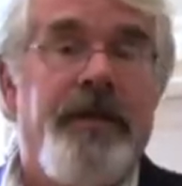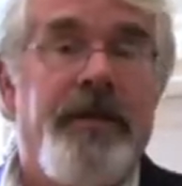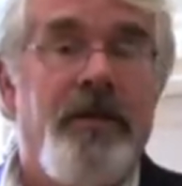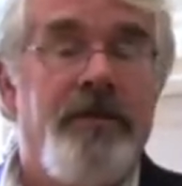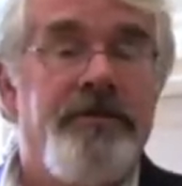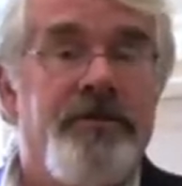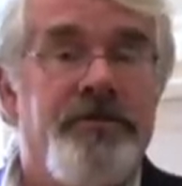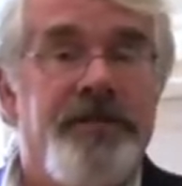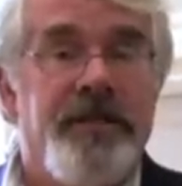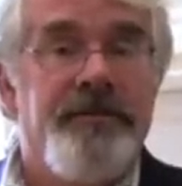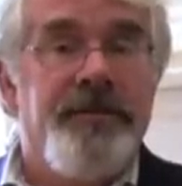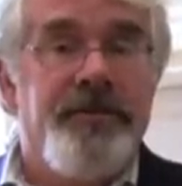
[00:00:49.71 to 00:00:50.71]
and also
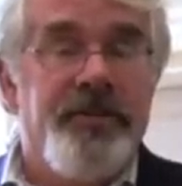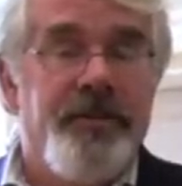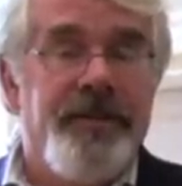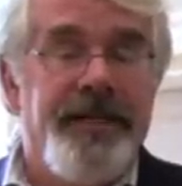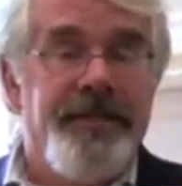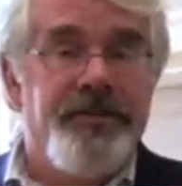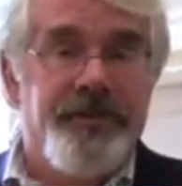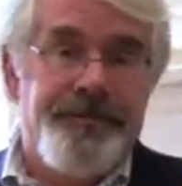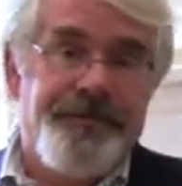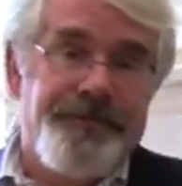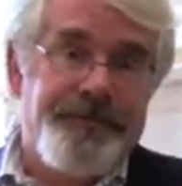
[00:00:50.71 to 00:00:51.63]
self-determination.